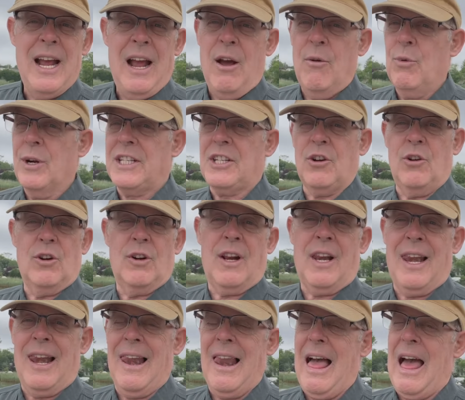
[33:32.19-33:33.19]
which are a
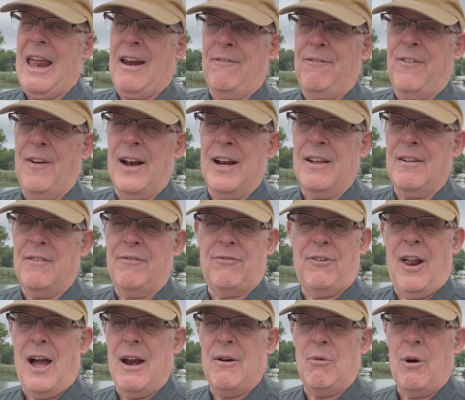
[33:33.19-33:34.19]
lot of fun on a
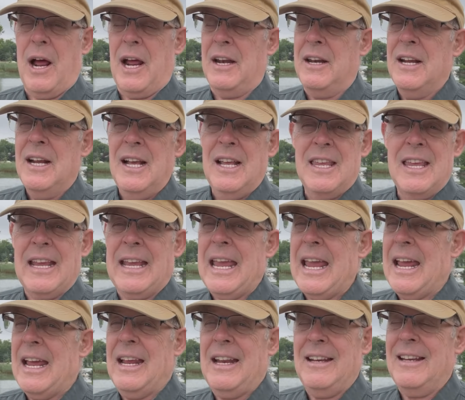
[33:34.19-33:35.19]
fly rod. You
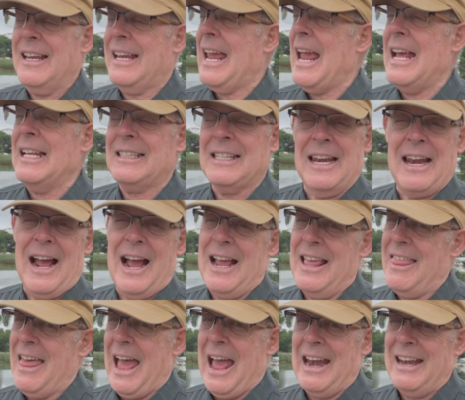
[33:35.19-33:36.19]
can't
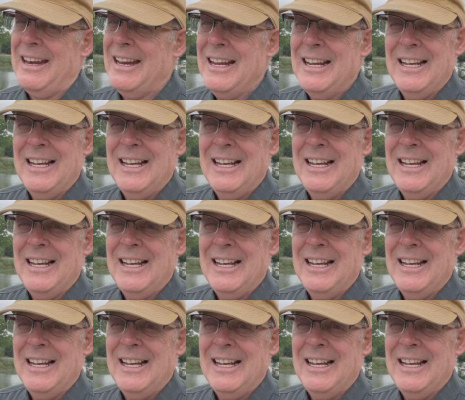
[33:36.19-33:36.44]
deny that.